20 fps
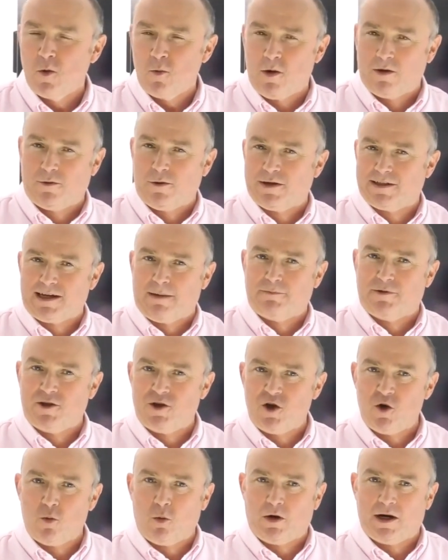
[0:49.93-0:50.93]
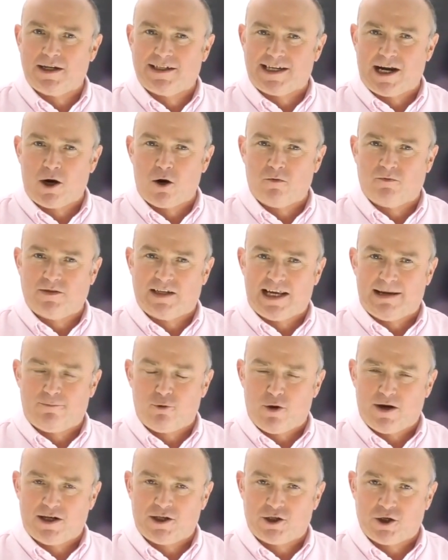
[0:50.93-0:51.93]
whether it's something you want to delve
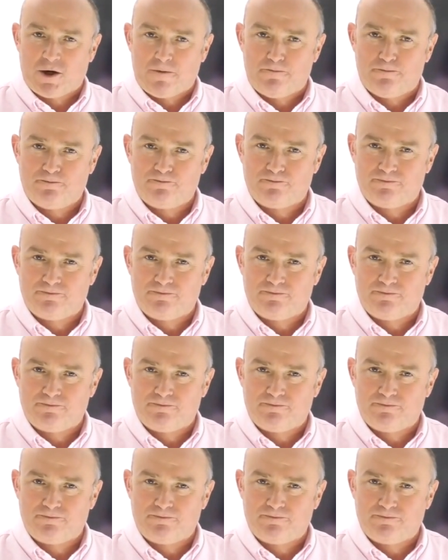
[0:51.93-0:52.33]
deeper into.